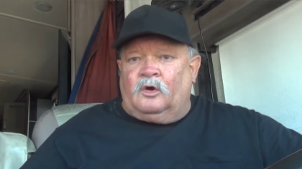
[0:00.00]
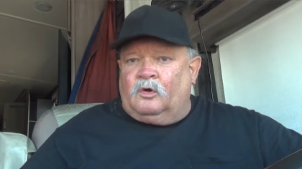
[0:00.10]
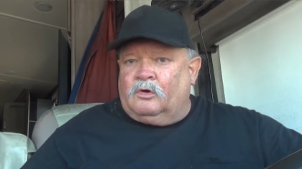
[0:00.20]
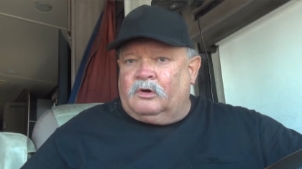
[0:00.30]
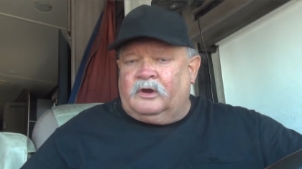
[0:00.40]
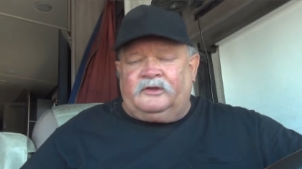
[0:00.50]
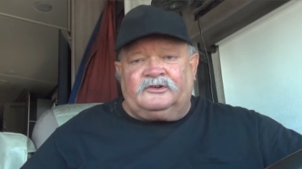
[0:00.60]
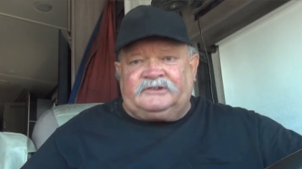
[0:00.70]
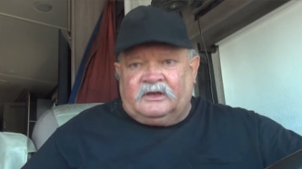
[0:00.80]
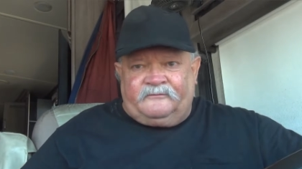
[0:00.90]
or
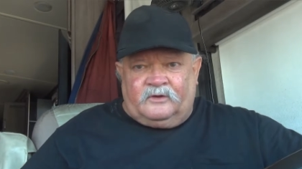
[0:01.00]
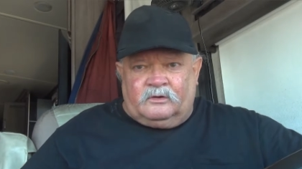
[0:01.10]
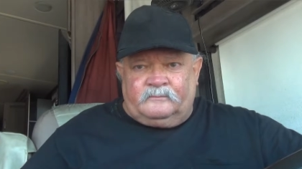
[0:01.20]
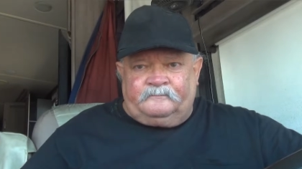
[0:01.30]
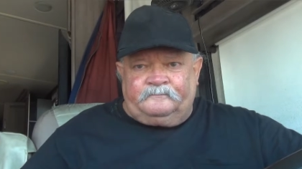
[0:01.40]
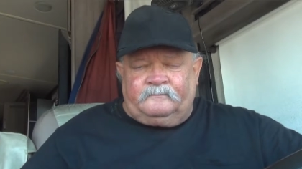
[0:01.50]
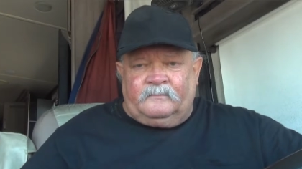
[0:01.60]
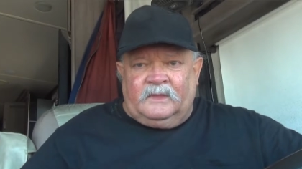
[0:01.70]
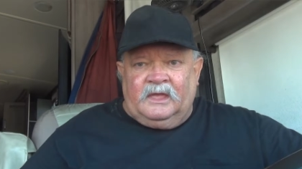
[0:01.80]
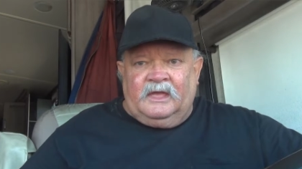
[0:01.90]
your cell phone
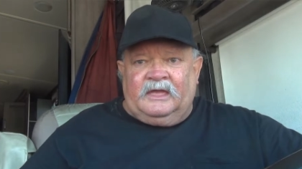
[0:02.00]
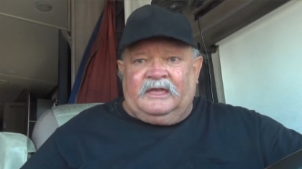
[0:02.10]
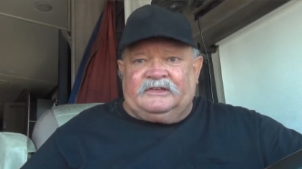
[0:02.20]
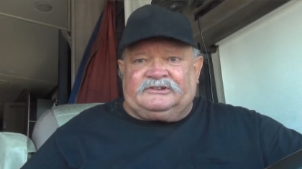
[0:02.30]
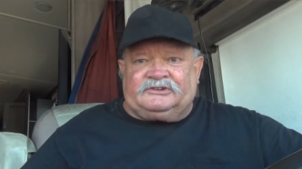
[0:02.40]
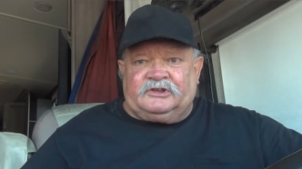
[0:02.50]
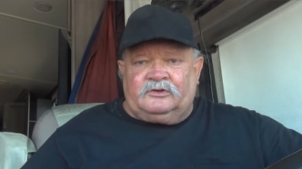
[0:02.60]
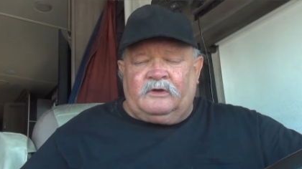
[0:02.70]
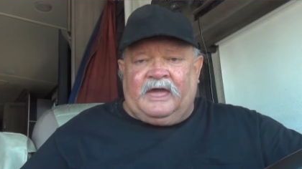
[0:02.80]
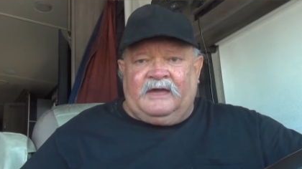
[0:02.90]
is
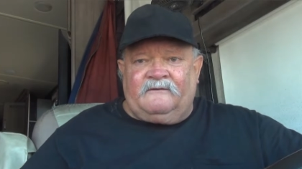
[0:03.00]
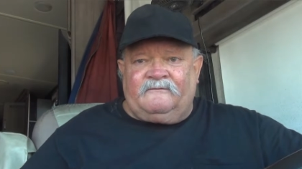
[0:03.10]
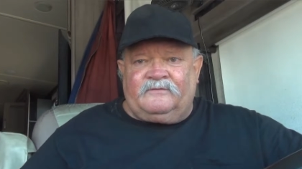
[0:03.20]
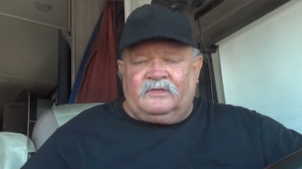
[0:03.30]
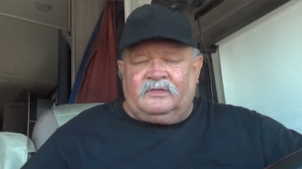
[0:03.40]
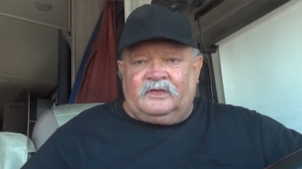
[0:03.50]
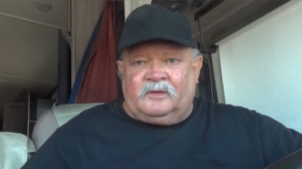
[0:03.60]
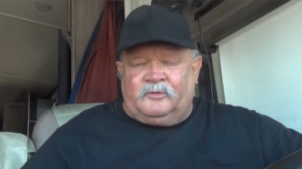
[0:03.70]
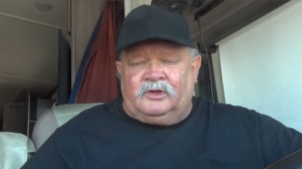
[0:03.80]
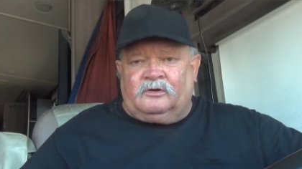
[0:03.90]
to have the
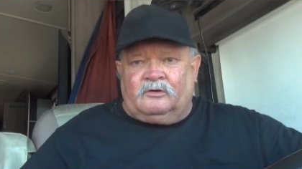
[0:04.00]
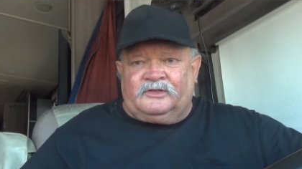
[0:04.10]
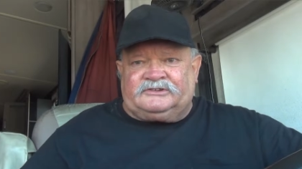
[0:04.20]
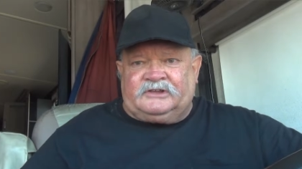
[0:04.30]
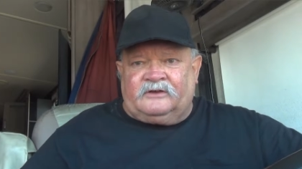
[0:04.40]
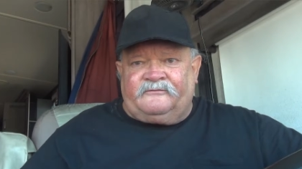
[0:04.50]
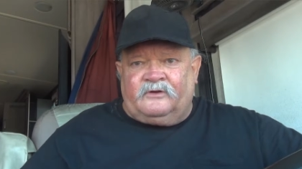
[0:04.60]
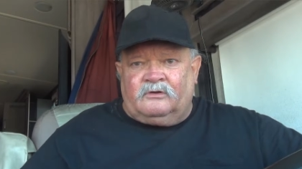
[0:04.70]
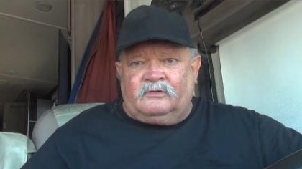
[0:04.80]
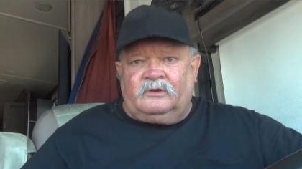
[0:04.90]
computer or the cell
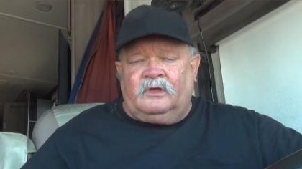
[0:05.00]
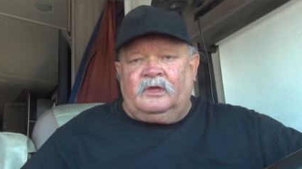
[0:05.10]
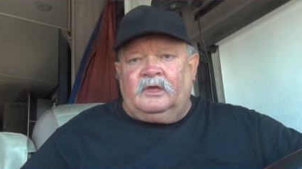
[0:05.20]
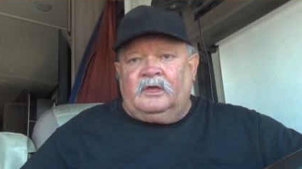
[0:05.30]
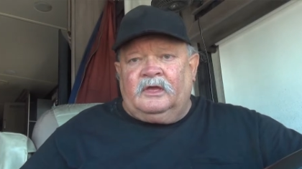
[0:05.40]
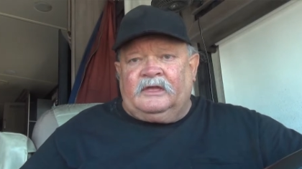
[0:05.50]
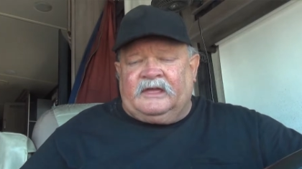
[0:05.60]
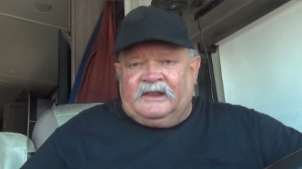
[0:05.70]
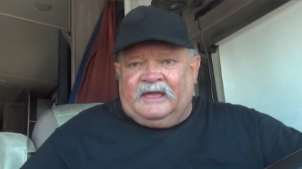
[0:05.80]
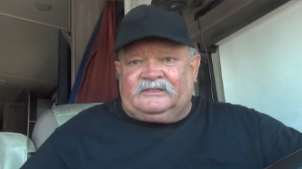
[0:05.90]
phone
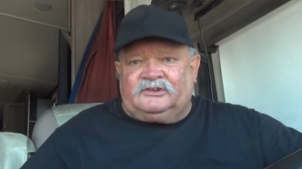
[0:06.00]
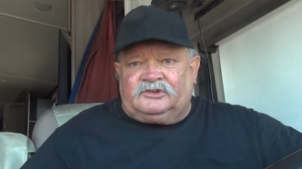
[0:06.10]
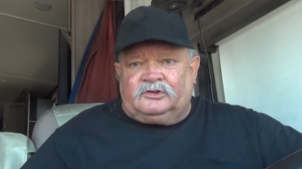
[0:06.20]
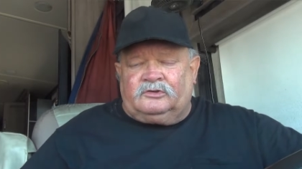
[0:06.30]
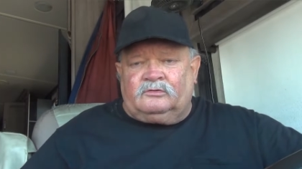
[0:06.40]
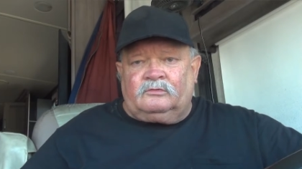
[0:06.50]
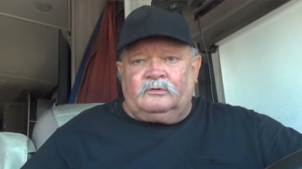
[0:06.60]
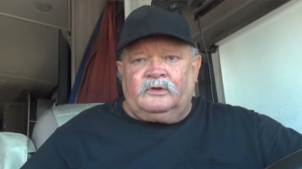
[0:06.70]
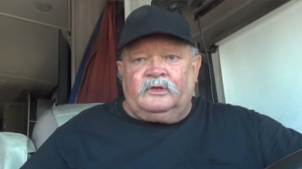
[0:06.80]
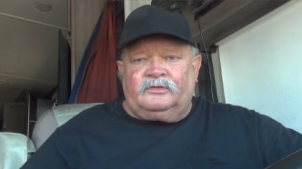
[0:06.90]
connected to
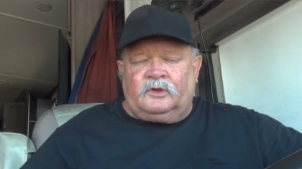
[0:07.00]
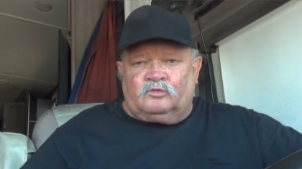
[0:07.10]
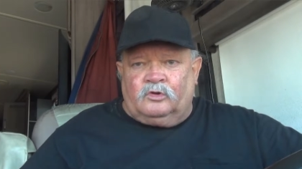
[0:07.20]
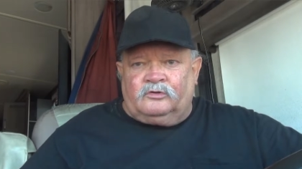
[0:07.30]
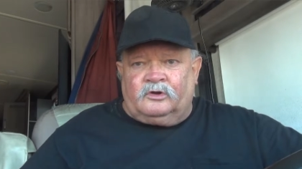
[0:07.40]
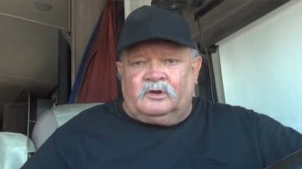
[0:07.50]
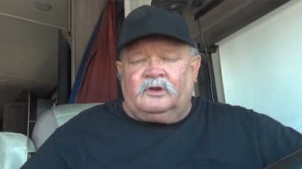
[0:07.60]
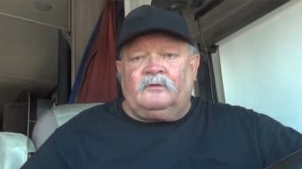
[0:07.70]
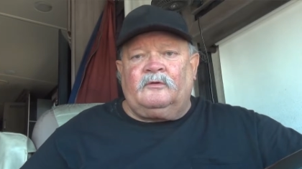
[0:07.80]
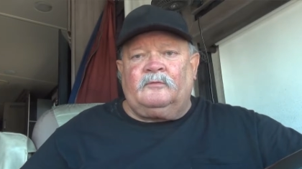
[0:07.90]
the router
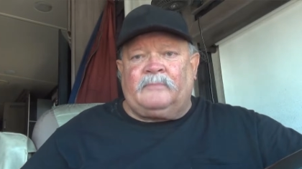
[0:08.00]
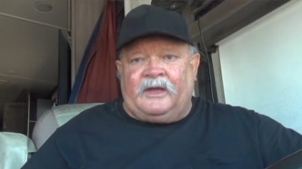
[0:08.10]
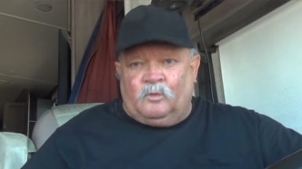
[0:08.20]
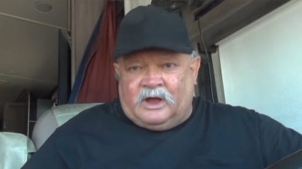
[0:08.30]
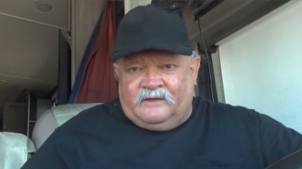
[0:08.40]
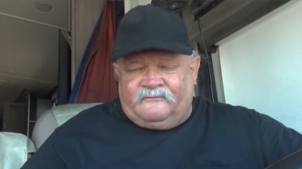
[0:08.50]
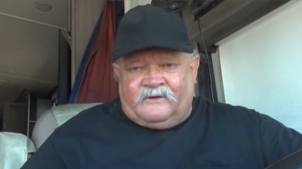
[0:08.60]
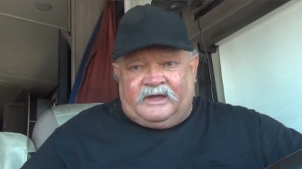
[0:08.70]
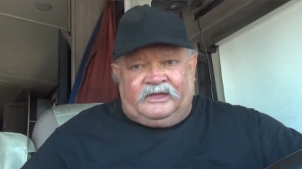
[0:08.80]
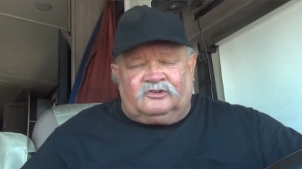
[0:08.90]
by
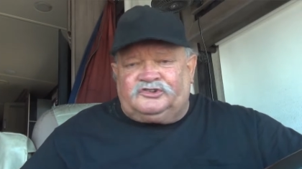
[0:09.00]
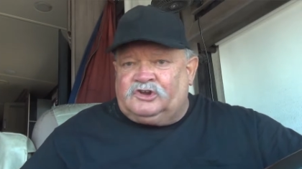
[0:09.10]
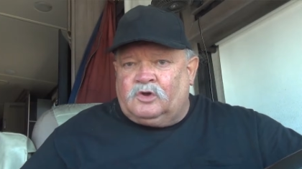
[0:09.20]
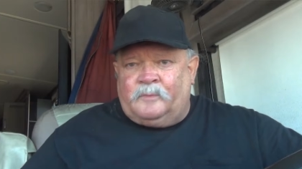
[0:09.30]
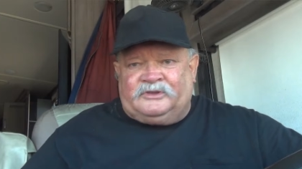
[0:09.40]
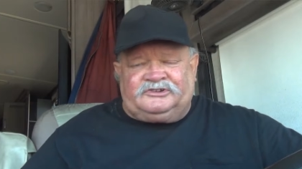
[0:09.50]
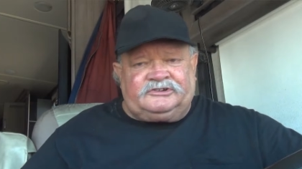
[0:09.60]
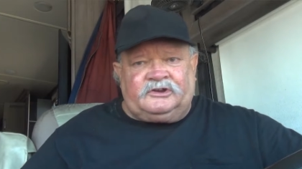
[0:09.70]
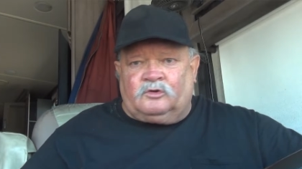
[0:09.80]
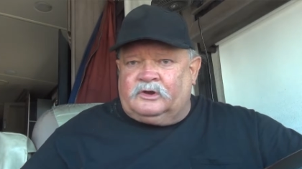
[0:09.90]
Wi-Fi. It'll show up as
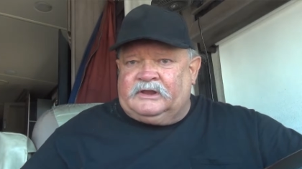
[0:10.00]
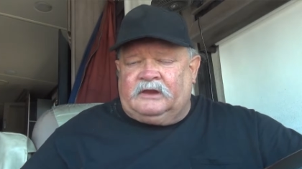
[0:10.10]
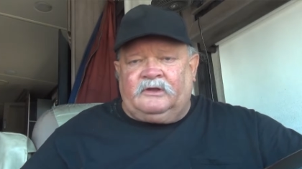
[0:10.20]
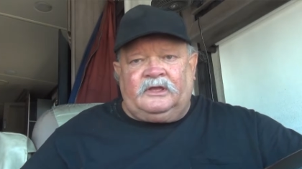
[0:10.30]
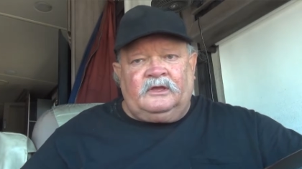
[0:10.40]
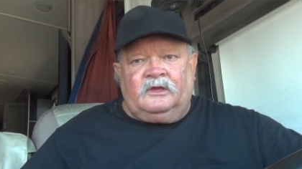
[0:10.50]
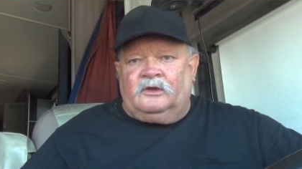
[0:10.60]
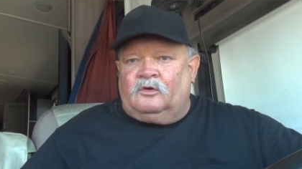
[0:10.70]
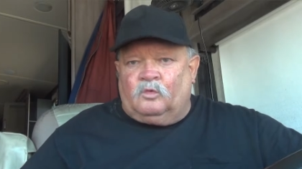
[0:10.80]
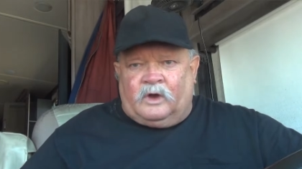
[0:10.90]
just an ordinary
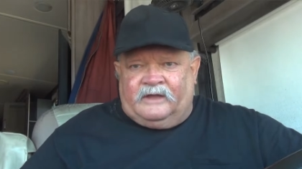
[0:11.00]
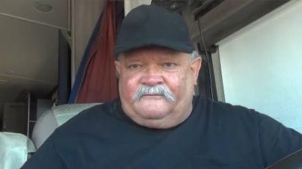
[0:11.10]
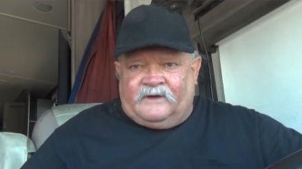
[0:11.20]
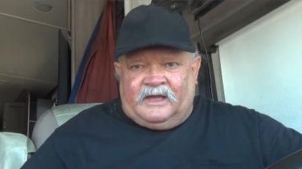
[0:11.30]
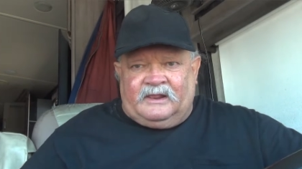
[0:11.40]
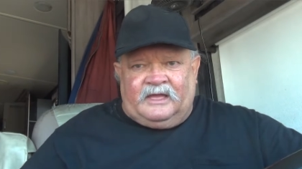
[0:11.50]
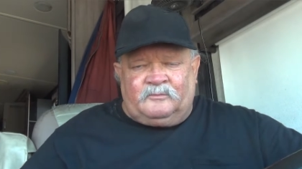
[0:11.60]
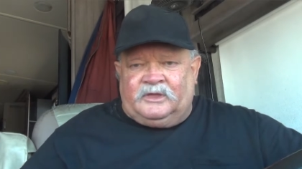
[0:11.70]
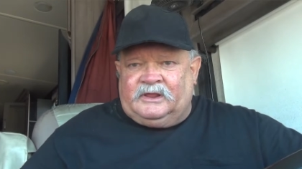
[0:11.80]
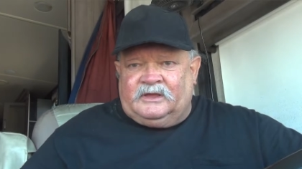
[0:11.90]
Wi-Fi
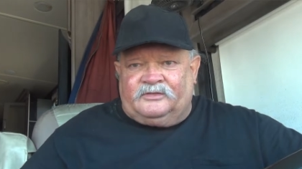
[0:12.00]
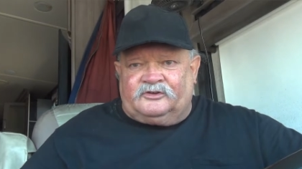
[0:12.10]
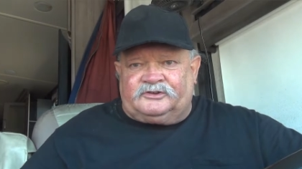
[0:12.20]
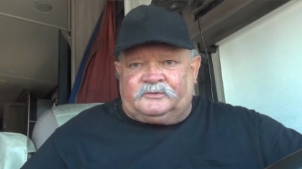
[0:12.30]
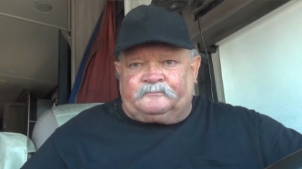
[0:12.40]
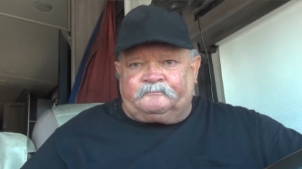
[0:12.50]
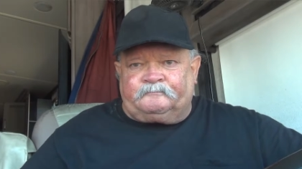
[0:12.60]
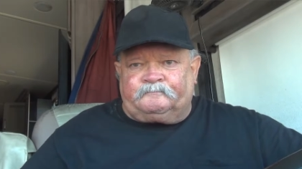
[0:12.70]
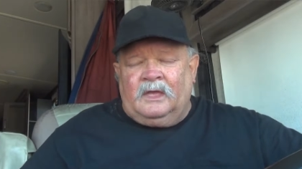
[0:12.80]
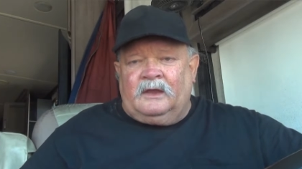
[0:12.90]
like many others.
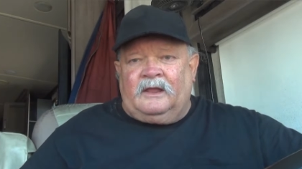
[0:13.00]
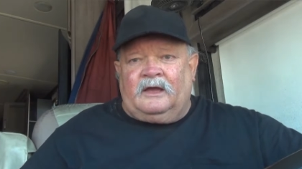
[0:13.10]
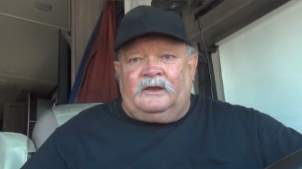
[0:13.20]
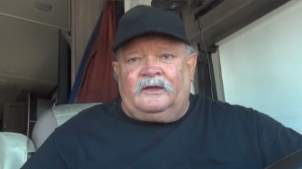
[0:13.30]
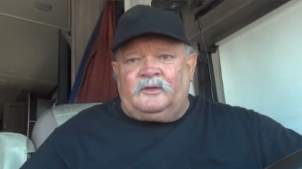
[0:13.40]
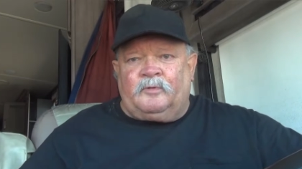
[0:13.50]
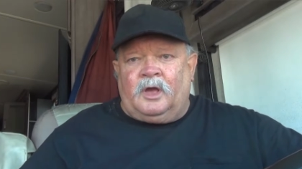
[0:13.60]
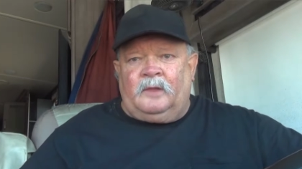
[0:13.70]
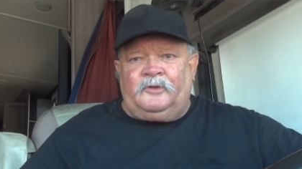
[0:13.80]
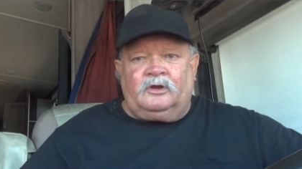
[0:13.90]
Now, another
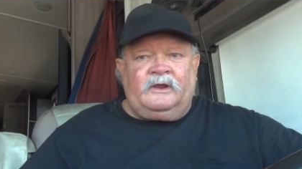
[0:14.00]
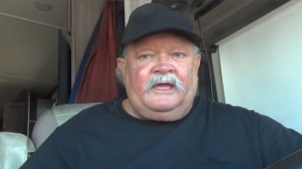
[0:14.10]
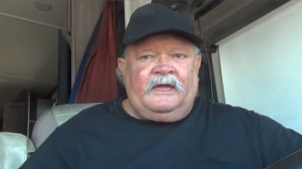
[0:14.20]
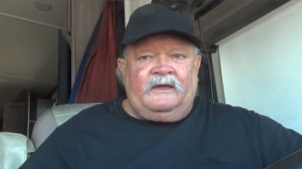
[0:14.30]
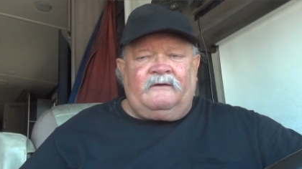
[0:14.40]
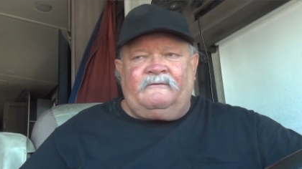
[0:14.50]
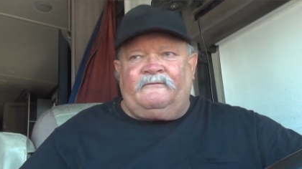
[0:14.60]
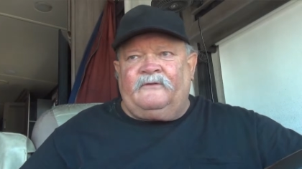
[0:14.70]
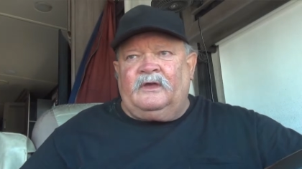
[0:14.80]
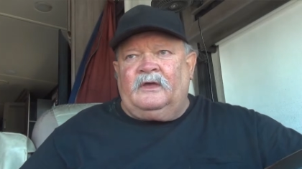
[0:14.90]
problem you're going to have